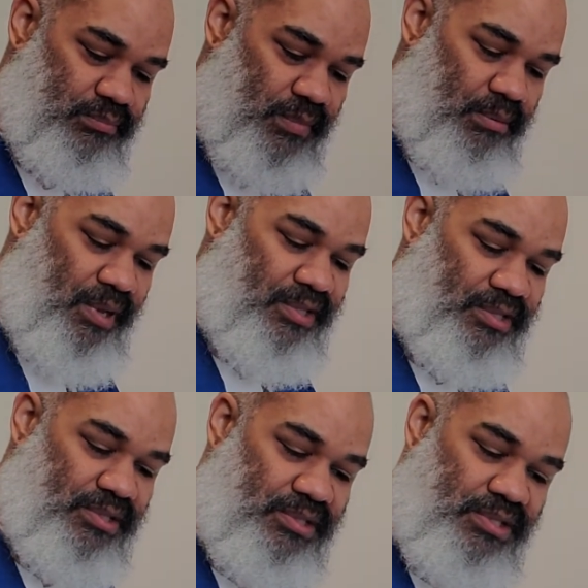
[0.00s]
made the
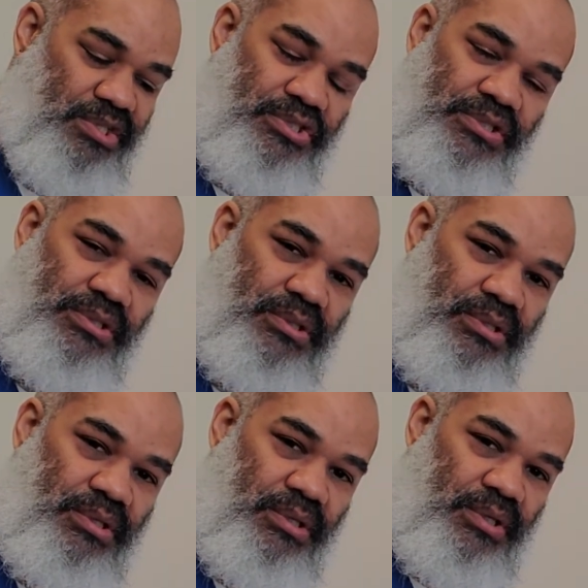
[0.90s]
decision
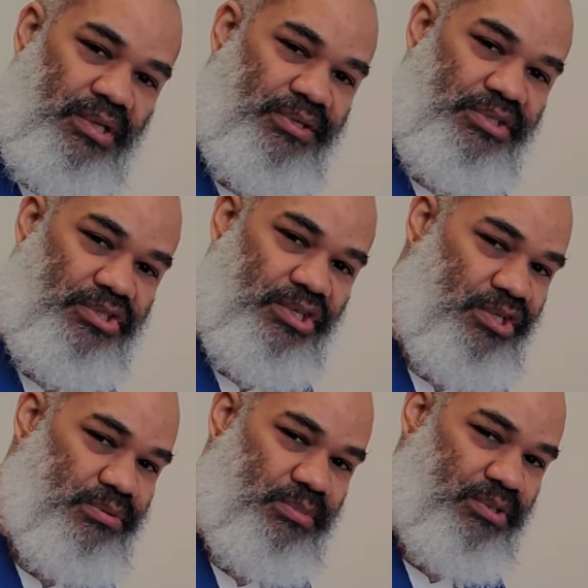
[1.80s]
in this
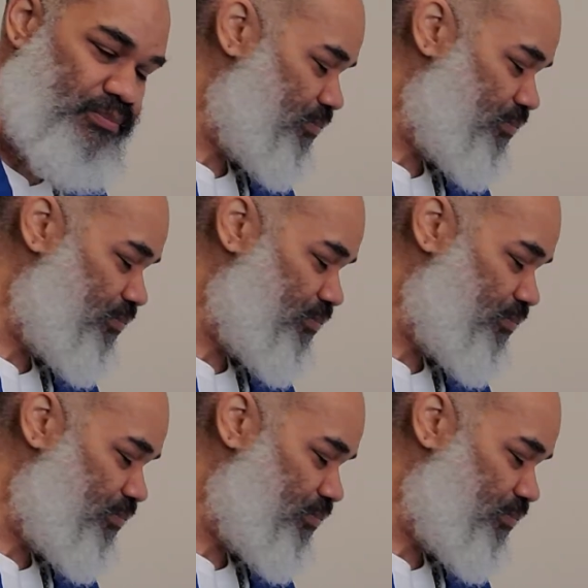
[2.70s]
judgment,